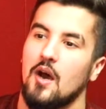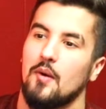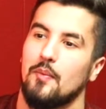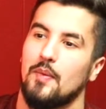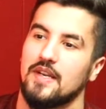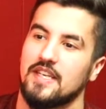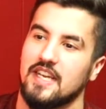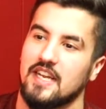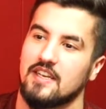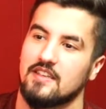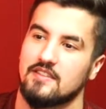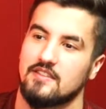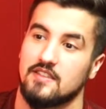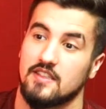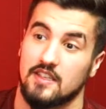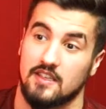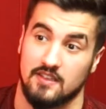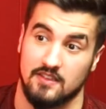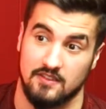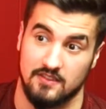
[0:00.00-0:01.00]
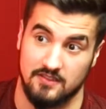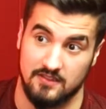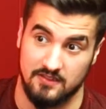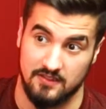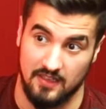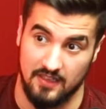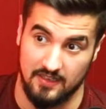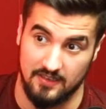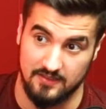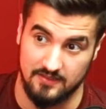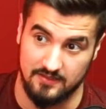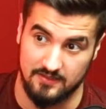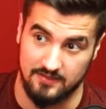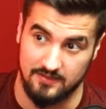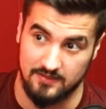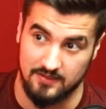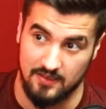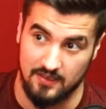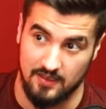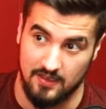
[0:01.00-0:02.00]
but yes, is
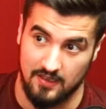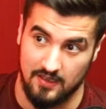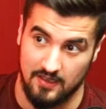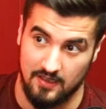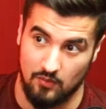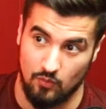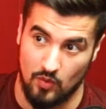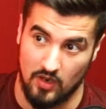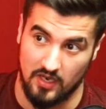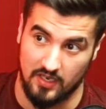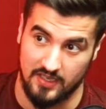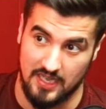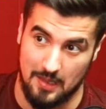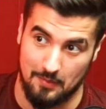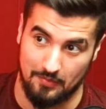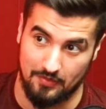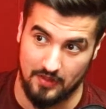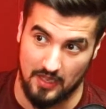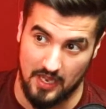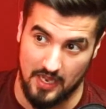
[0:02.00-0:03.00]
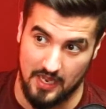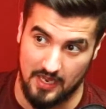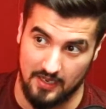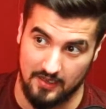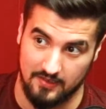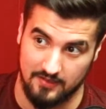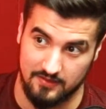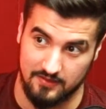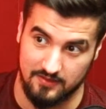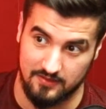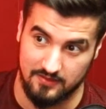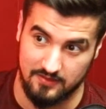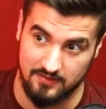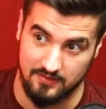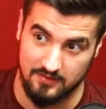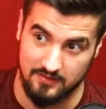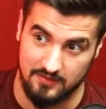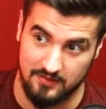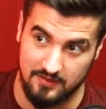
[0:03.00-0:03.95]
this one of them things?